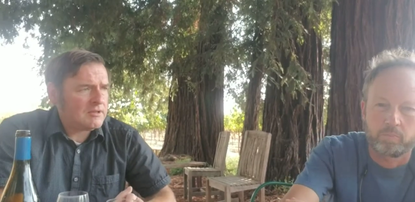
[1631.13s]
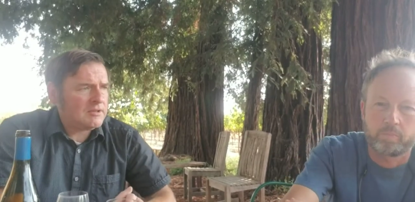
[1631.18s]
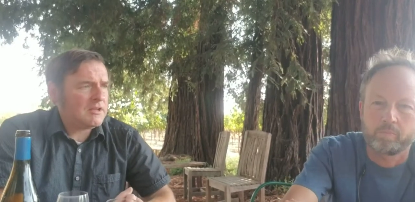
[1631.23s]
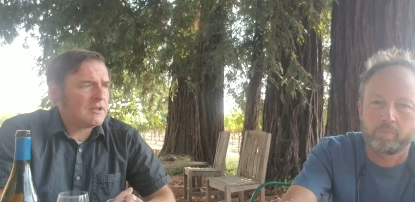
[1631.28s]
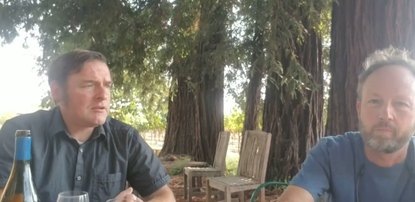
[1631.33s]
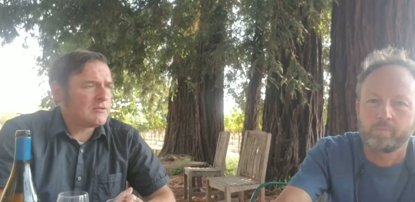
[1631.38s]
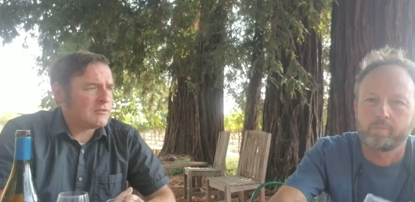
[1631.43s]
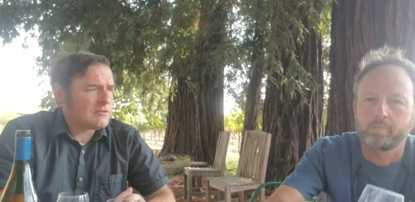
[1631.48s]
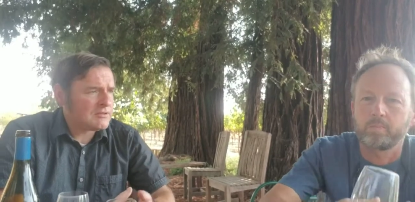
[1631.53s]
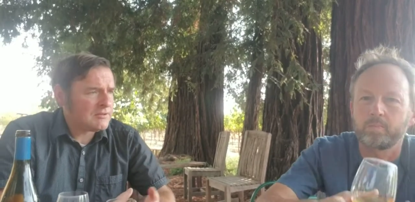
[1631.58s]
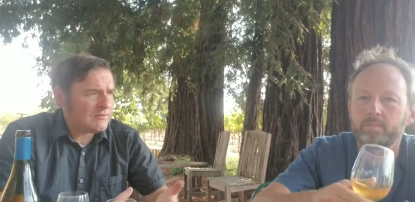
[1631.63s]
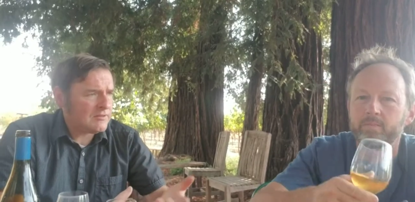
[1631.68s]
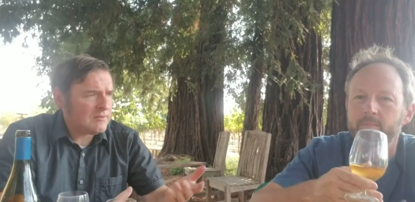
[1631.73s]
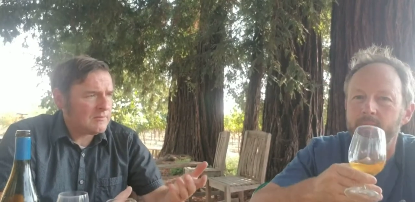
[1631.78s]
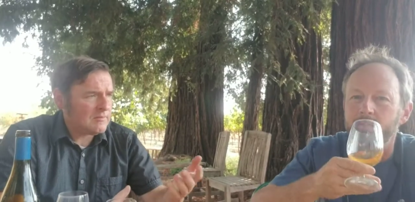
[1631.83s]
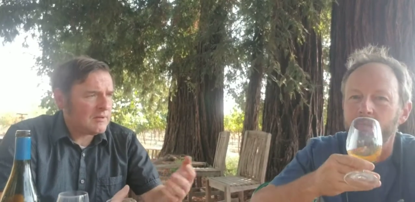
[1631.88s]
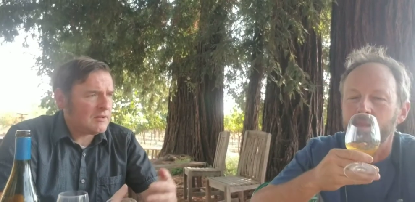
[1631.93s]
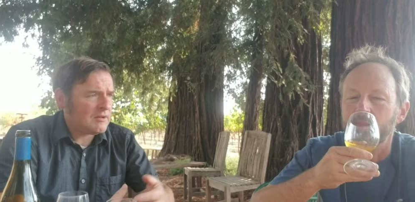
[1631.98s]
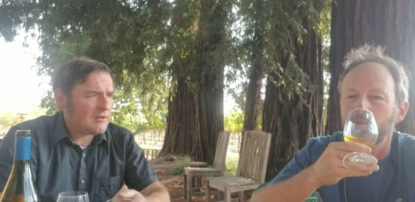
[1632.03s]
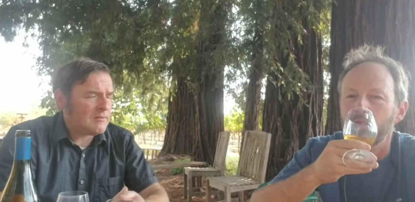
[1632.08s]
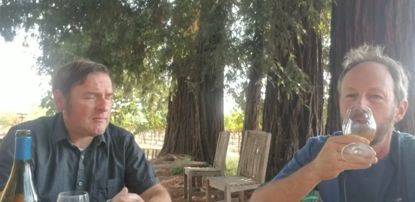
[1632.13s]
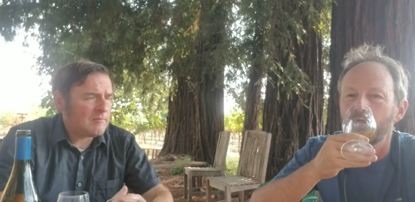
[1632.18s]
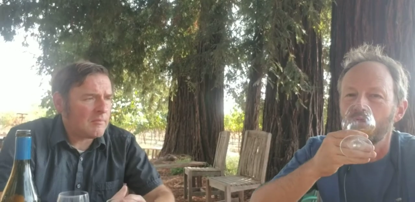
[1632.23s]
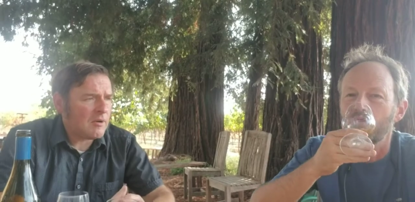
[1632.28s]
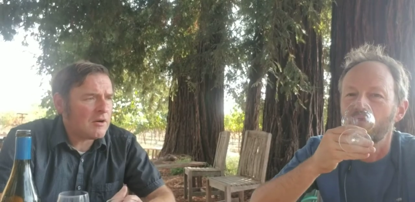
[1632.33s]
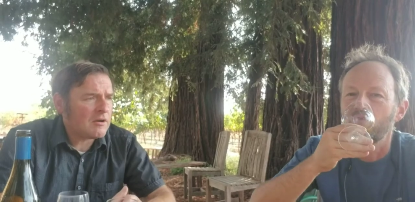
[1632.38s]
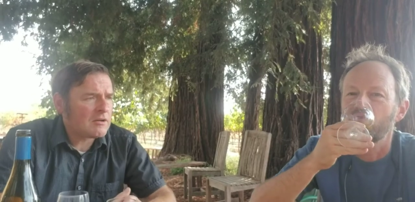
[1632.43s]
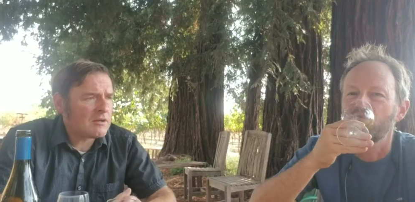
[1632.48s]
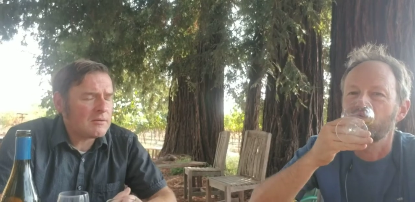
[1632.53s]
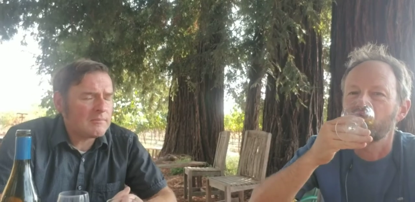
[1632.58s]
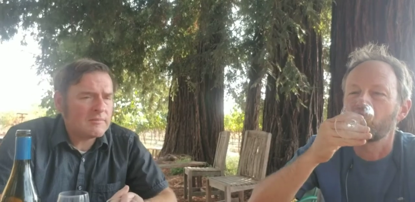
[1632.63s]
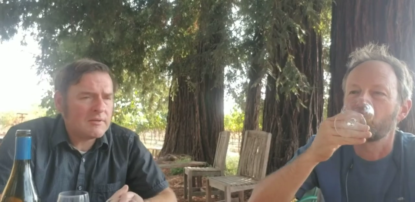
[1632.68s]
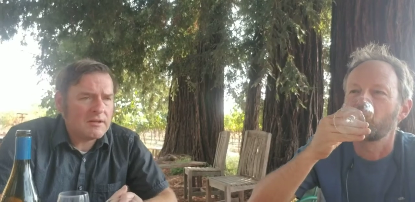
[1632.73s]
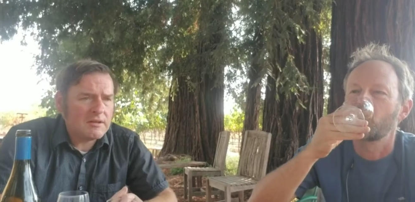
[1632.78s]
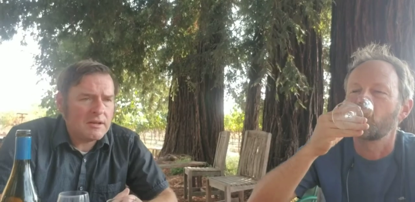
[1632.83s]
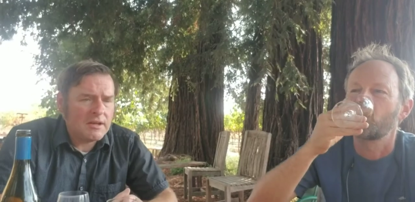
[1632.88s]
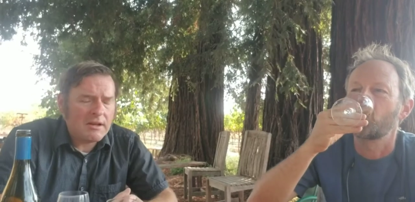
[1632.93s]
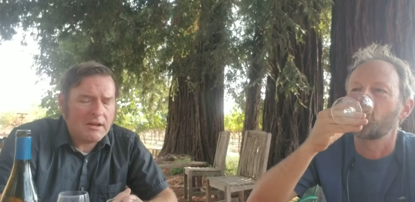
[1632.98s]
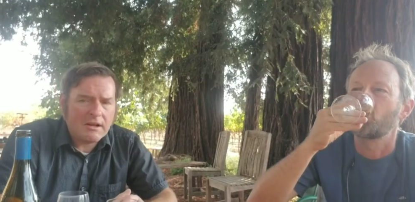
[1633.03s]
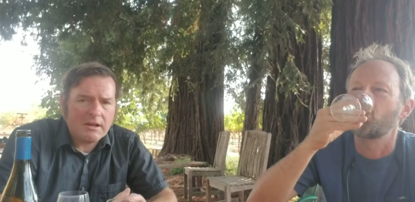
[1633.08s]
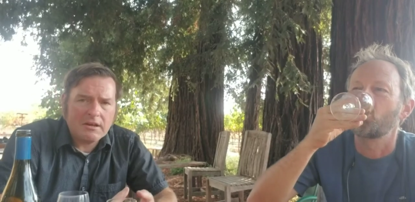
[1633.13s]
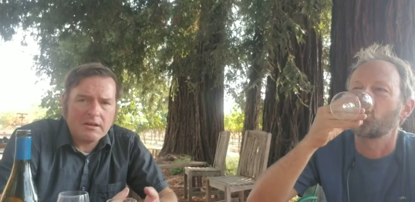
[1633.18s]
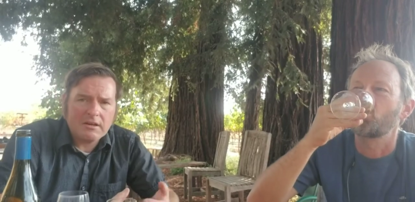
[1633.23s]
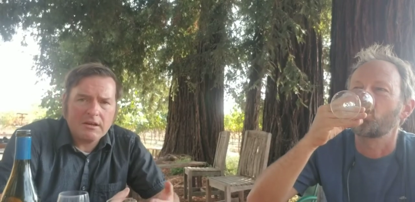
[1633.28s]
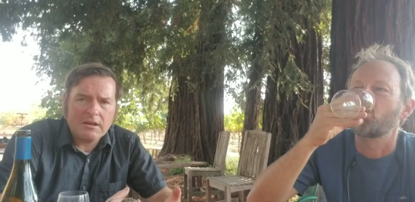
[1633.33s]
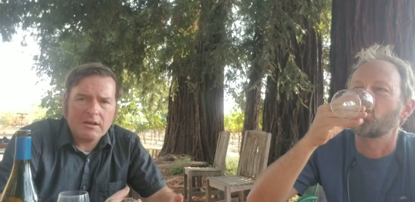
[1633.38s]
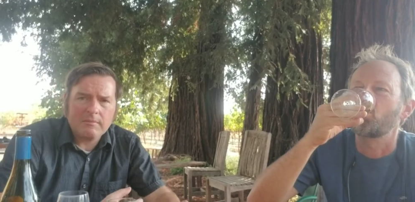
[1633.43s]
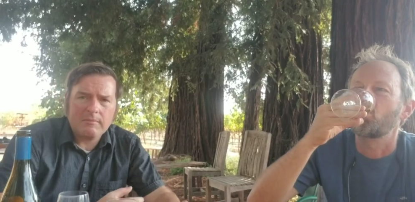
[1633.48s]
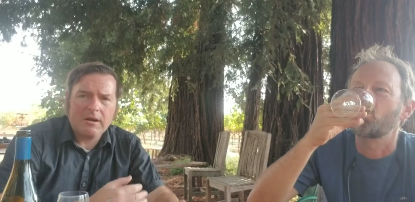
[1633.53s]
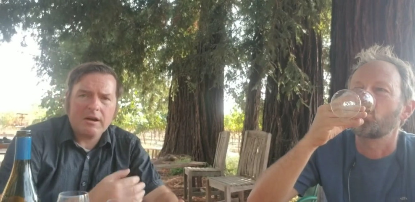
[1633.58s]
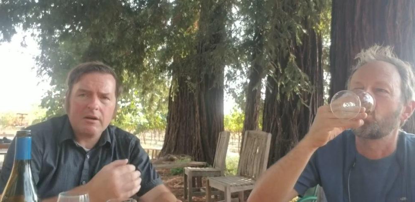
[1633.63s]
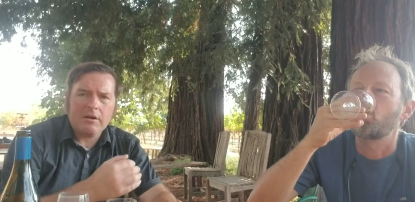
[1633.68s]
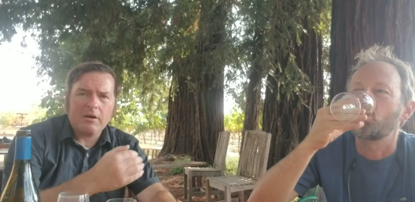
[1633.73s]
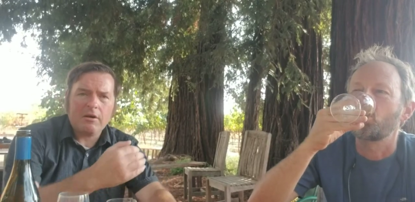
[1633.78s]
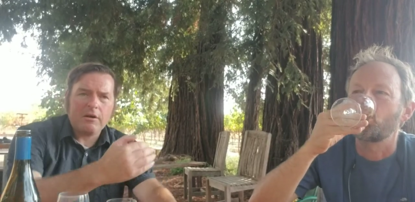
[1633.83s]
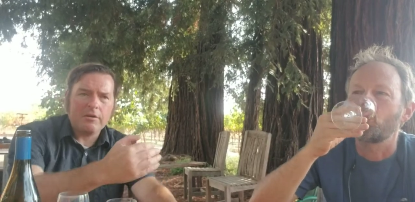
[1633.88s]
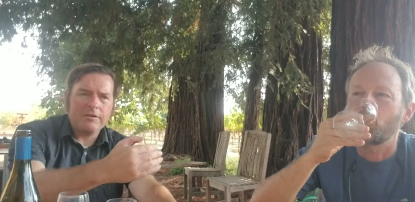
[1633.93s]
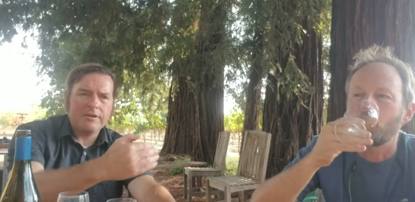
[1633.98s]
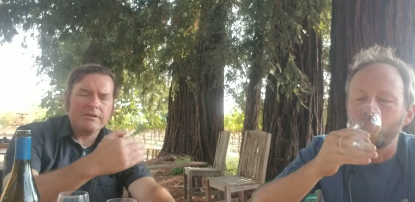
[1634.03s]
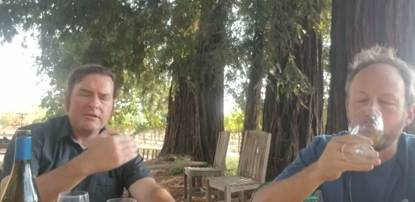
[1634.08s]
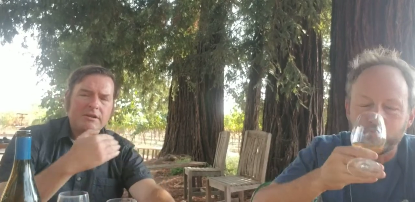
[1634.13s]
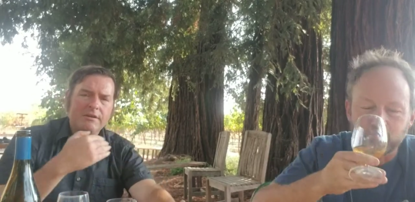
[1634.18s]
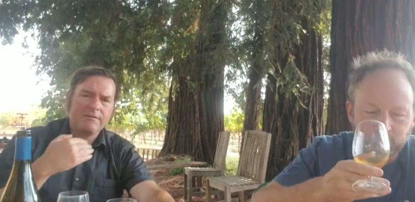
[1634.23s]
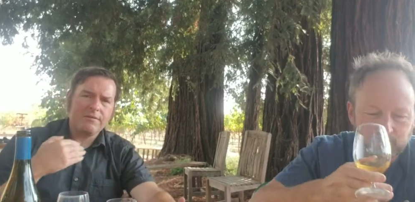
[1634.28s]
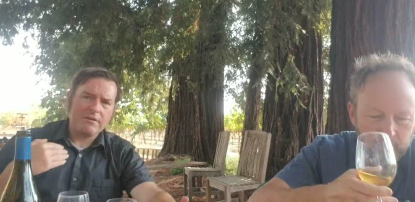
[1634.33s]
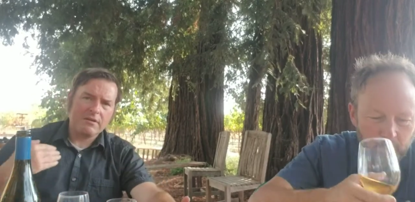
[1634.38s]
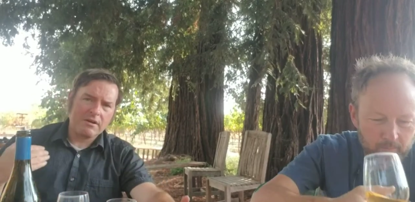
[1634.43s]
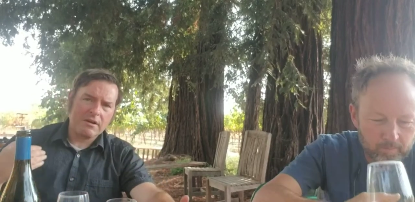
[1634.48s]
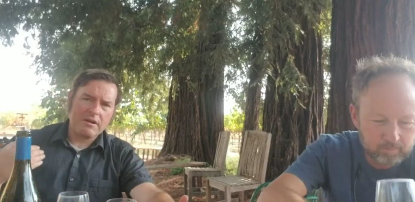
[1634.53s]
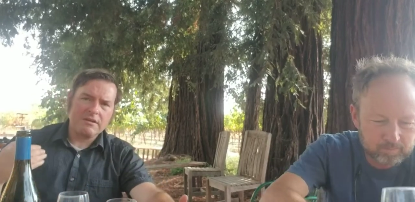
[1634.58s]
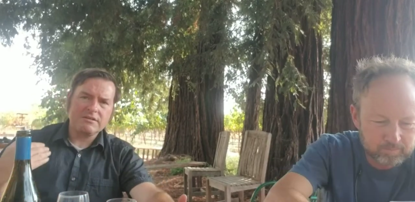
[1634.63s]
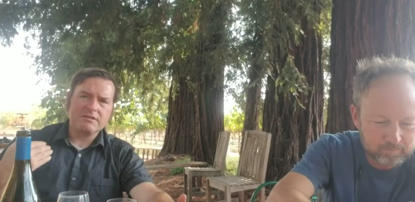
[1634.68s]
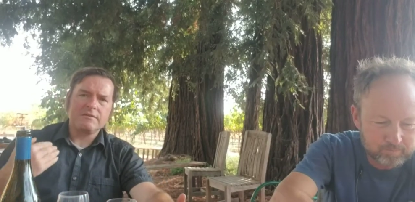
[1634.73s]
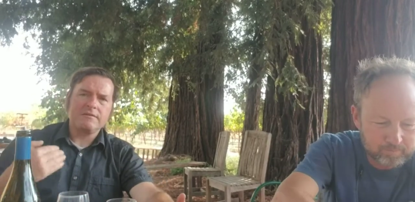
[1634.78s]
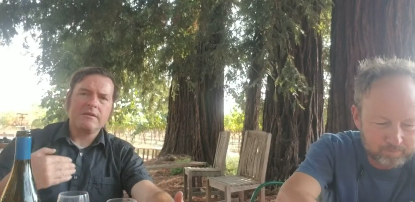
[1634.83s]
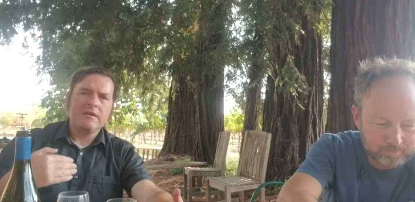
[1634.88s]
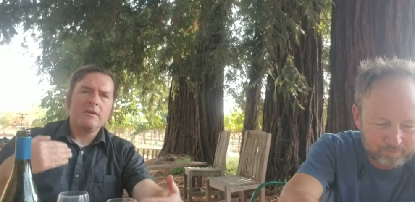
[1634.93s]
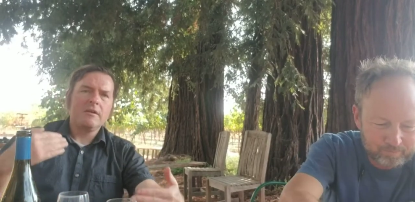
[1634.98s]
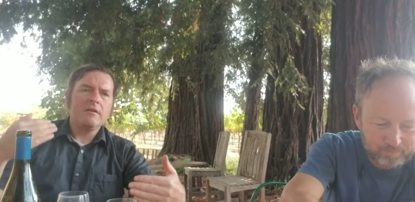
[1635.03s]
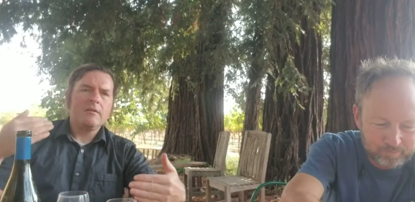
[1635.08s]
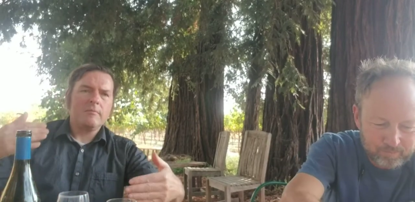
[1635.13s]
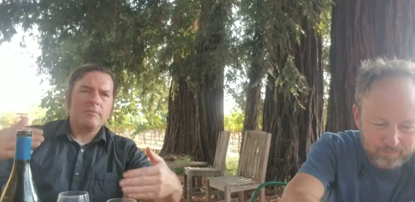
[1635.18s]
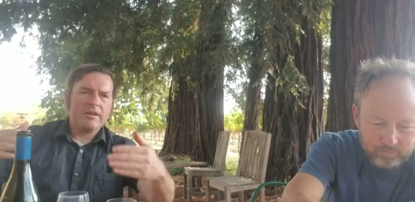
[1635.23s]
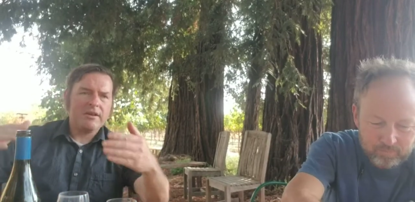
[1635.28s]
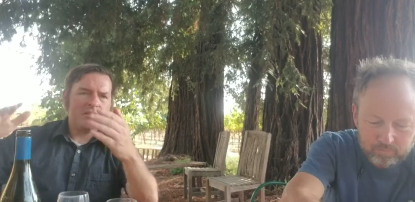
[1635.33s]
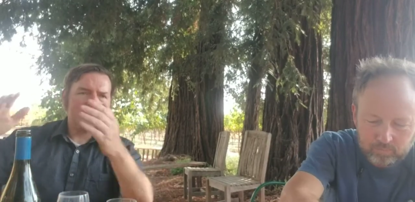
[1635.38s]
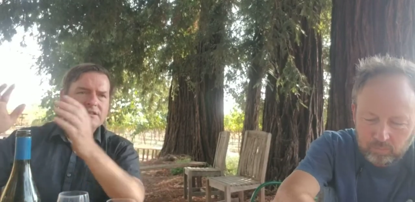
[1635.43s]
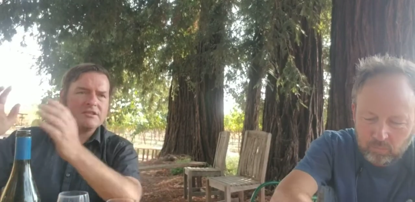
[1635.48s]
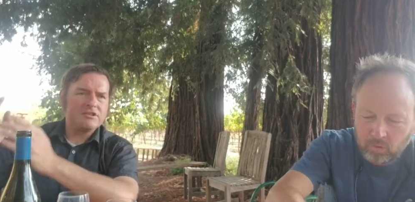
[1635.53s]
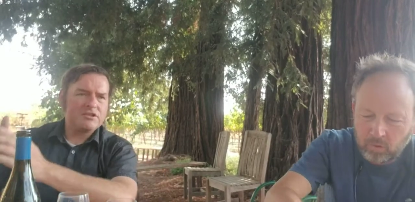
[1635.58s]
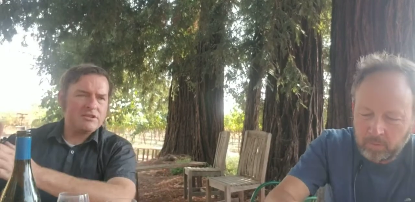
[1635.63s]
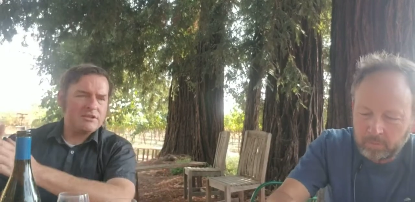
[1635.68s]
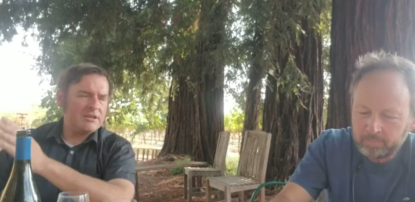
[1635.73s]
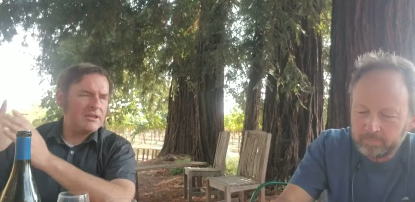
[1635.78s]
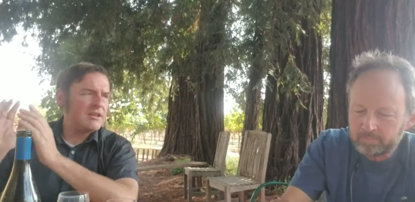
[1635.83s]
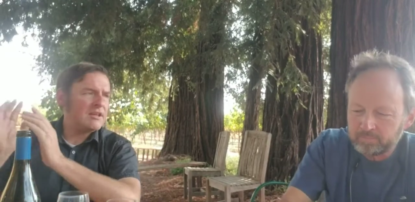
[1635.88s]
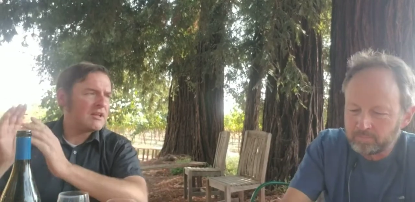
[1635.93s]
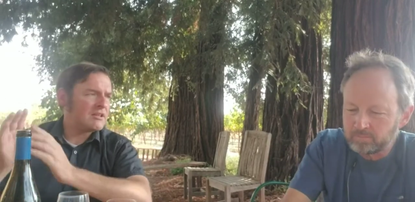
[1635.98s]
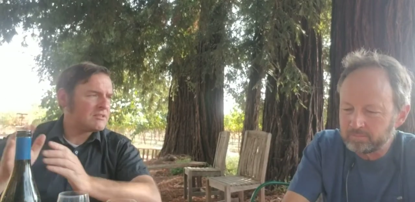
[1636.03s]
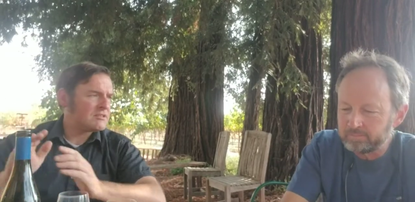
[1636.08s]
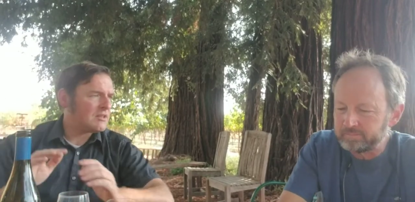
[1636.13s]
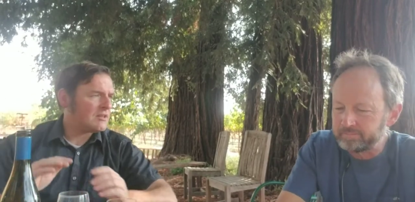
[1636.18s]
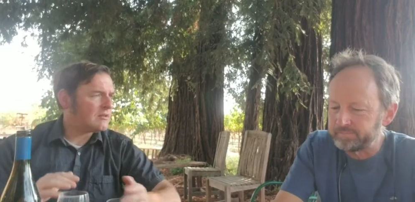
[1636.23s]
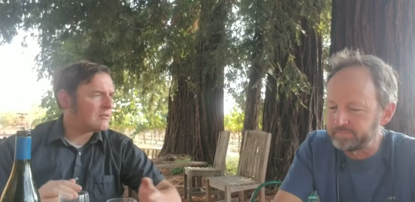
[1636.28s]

Speaker 1: Nicholls from uh, Markham today, and uh, about all the different kinds of places she gets it.